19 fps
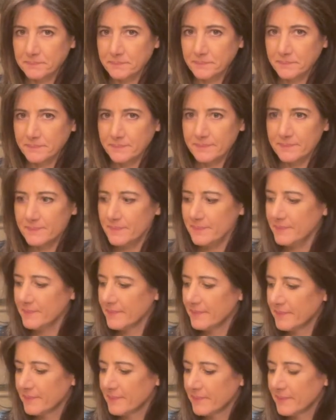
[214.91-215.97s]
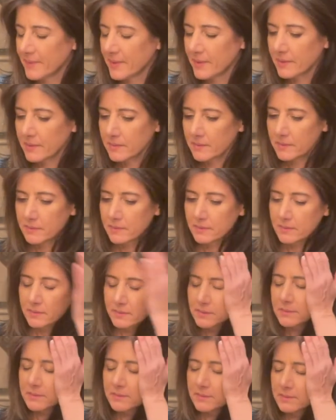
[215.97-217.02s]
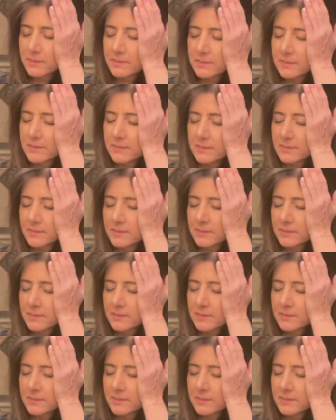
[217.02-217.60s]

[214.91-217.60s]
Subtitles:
[no speech]